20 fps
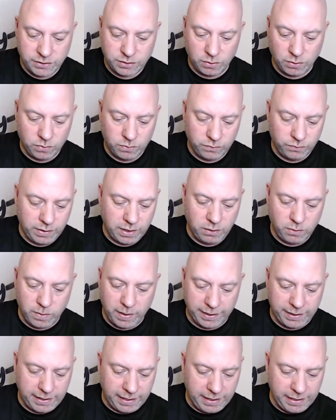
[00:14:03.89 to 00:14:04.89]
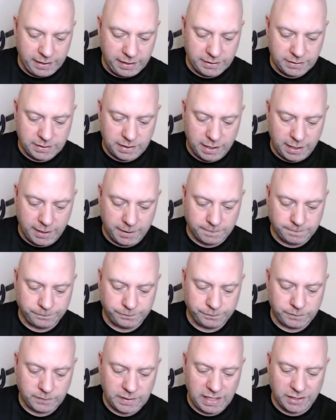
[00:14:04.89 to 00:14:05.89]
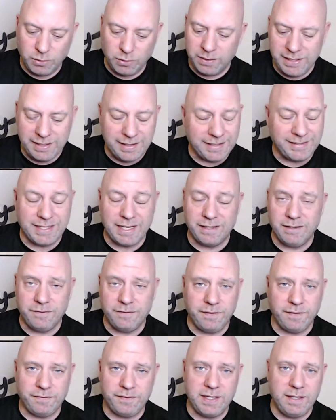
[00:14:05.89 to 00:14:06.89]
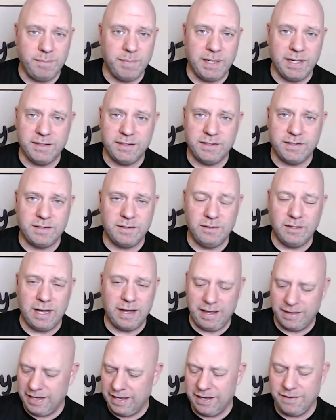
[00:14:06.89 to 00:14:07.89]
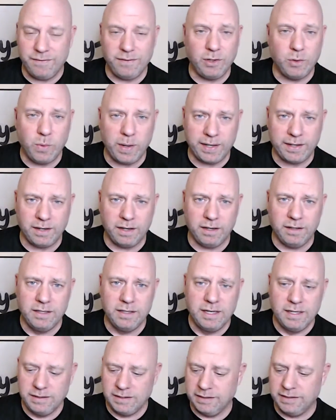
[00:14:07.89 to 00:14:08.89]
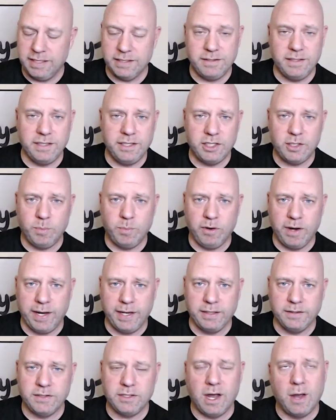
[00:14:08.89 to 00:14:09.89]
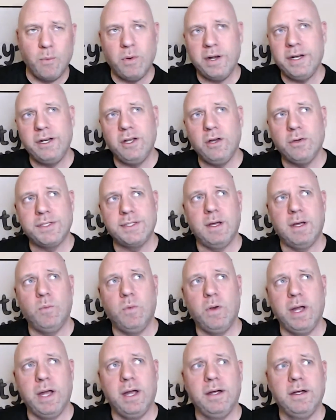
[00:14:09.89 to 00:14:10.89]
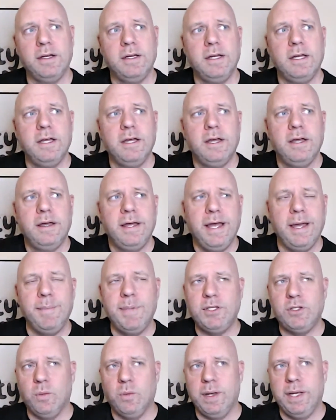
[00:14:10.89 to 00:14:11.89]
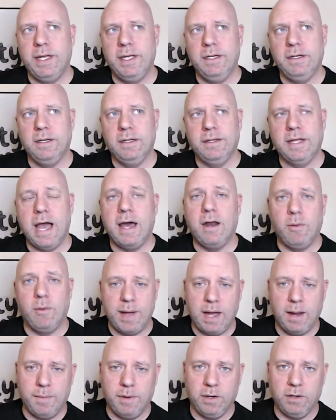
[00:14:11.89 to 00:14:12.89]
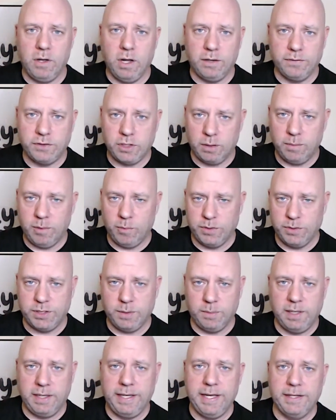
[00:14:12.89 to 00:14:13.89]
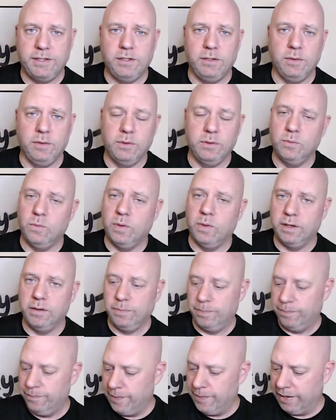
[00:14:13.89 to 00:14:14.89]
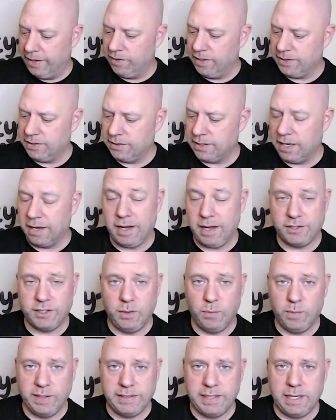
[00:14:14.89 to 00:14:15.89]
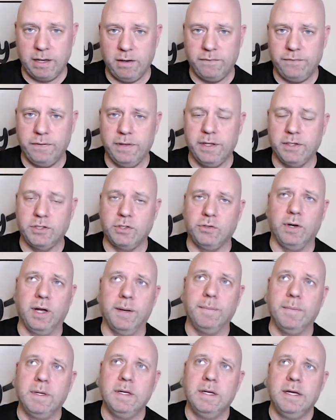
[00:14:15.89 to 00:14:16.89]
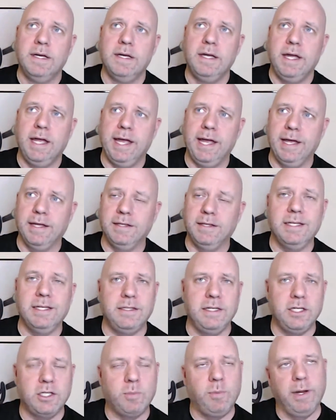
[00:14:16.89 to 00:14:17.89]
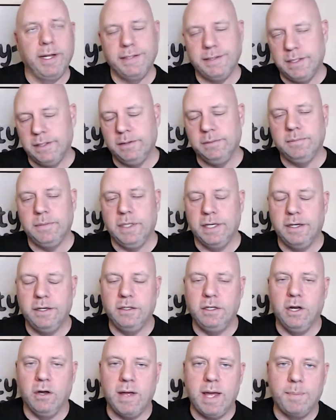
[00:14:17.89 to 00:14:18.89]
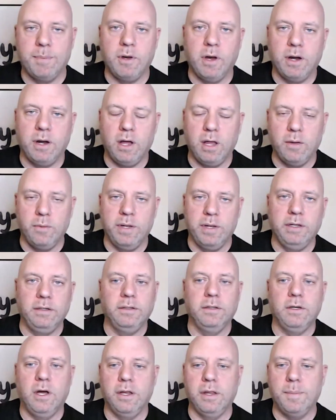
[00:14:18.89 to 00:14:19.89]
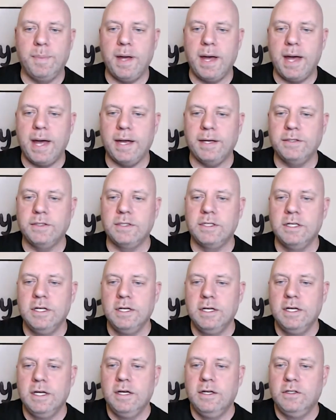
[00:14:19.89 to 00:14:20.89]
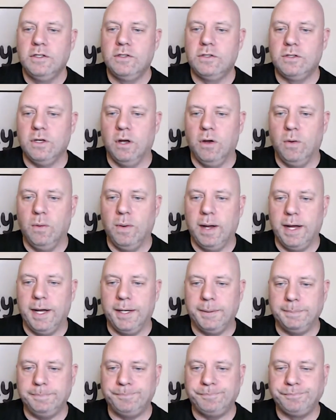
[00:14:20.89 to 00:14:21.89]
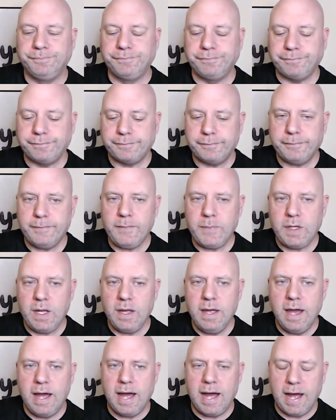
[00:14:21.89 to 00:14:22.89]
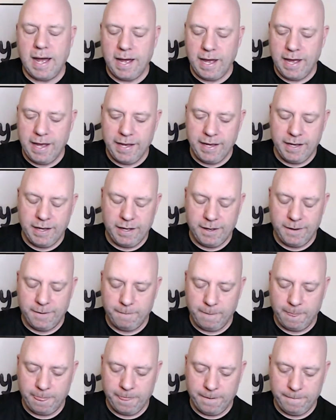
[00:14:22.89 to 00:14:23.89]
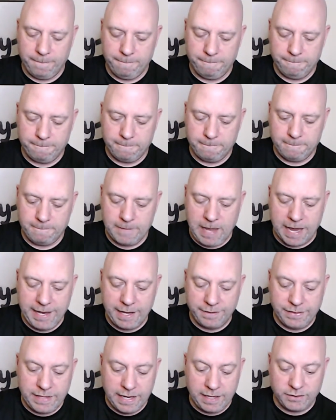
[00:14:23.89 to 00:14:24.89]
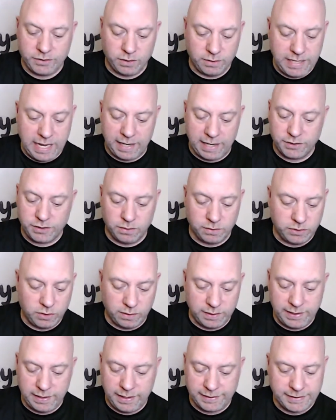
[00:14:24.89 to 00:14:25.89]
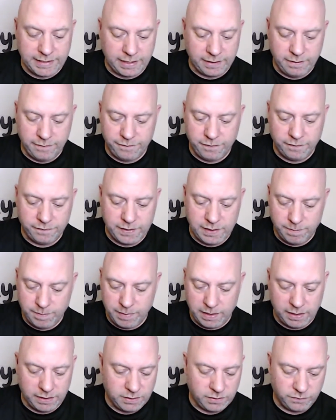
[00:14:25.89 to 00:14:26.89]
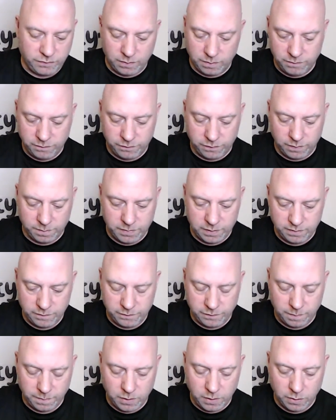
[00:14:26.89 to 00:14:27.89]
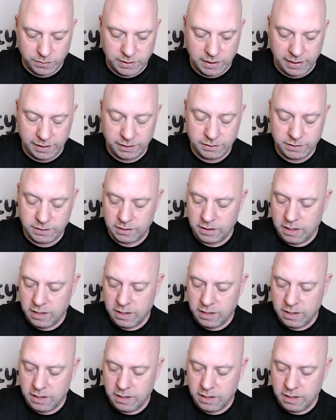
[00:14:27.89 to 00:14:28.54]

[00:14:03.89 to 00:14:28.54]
So real quick, it's only like 10 to 15 minutes, I think even quicker, to Disney Springs. So I wanted to go somewhere in between. The Arnold Palmer Golf Tournament, which I'm going to get to, was one of the main reasons I actually went down for this trip, and Disney Springs and Epcot Hollywood and all the parks. So I get there. So yeah, so it's only like 10 to 15 minutes from those things.